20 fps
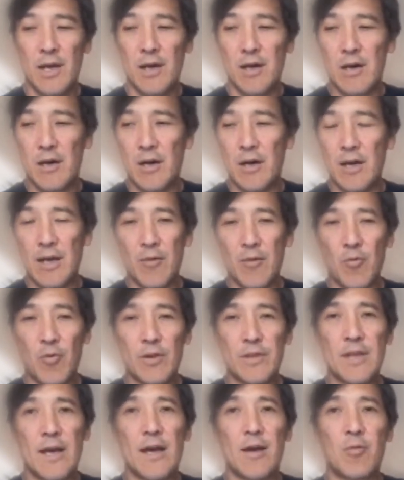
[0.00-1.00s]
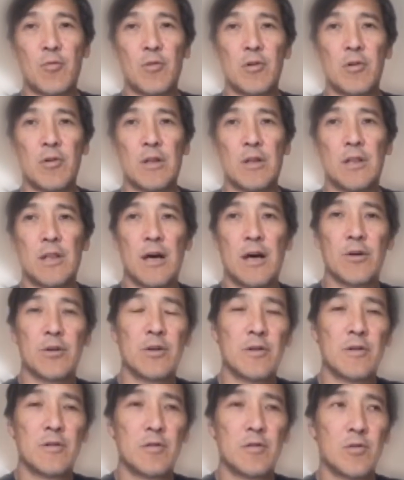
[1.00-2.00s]
And what that will allow you
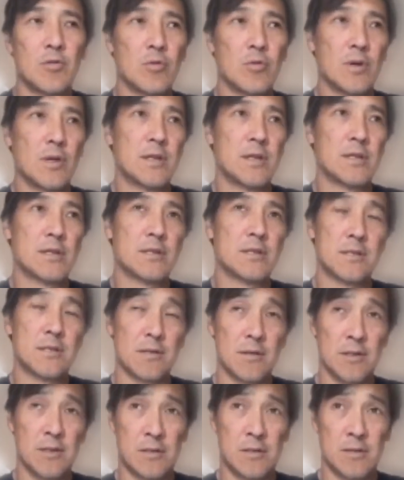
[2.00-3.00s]
to do is